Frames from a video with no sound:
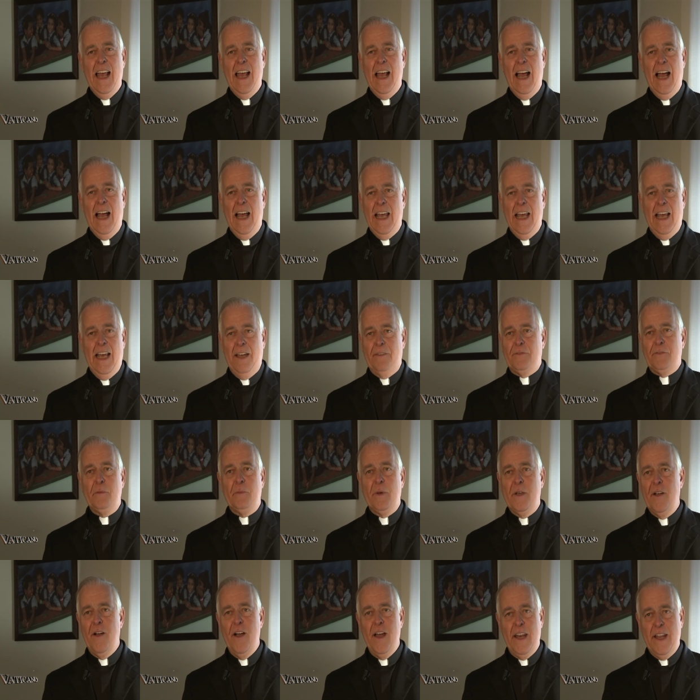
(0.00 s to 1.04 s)
I, I, have to
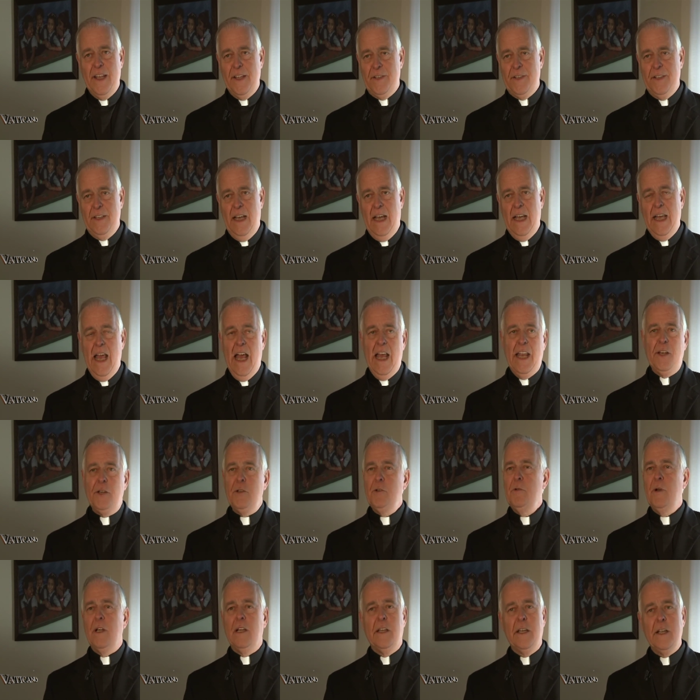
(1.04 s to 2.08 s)
be honest, I, I,
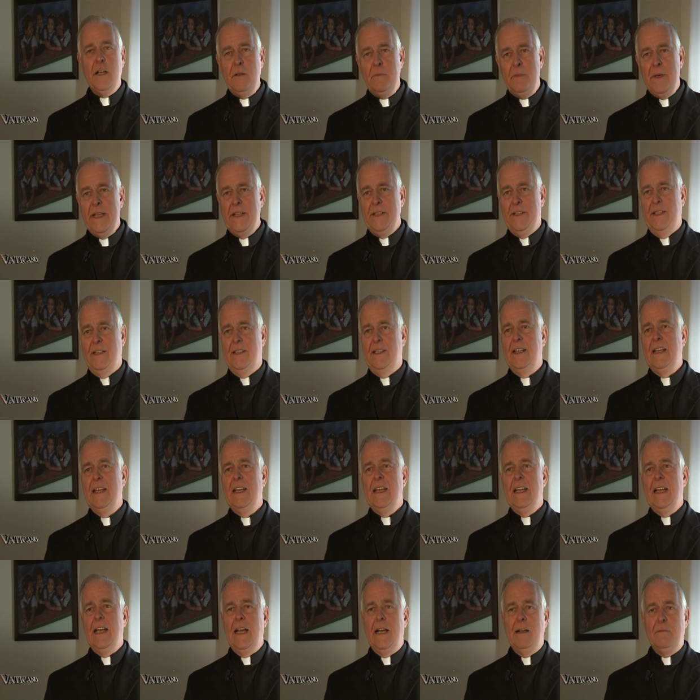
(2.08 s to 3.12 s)
knew a little bit
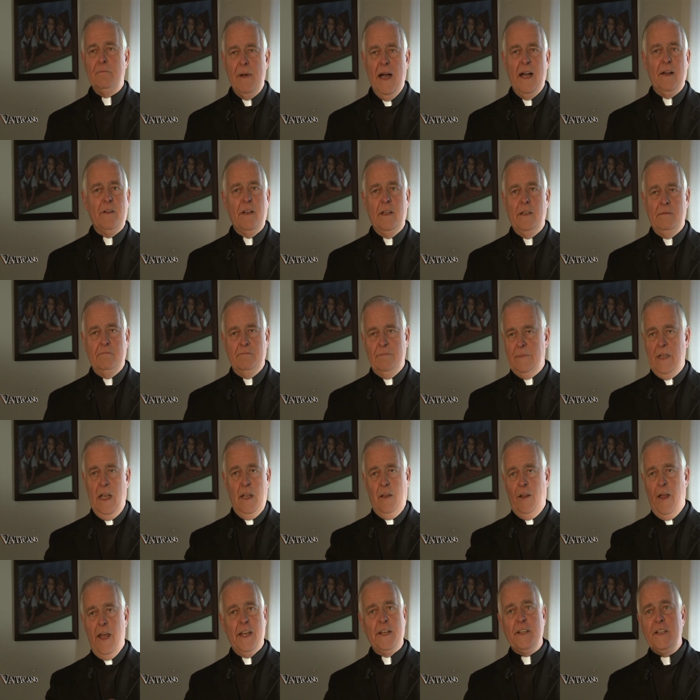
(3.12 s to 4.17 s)
about a
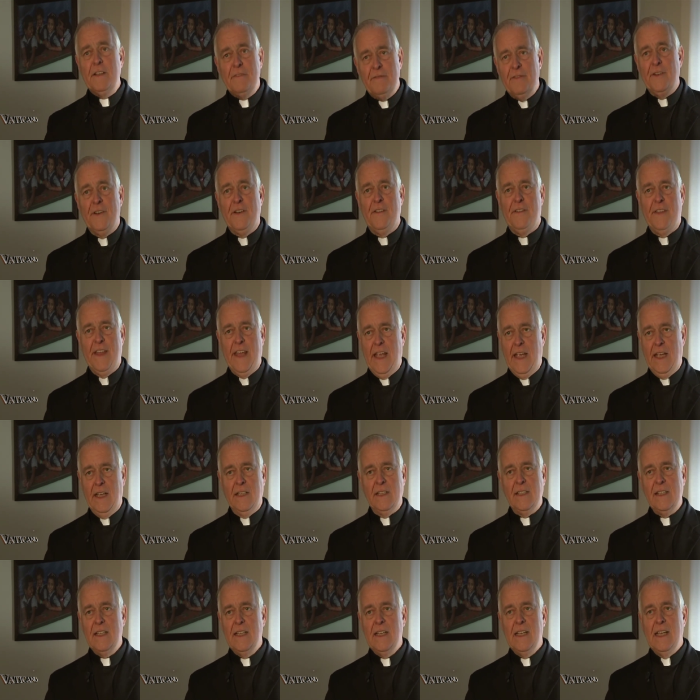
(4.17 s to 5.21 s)
lot of different things.